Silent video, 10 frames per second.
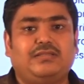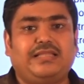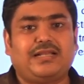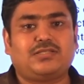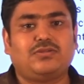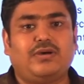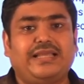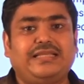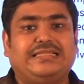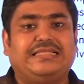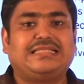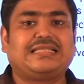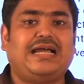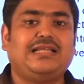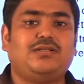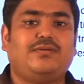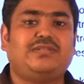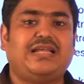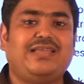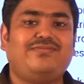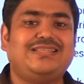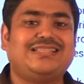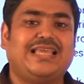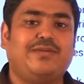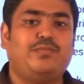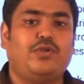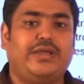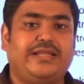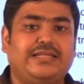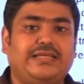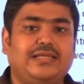That's why this kind of drive is employed.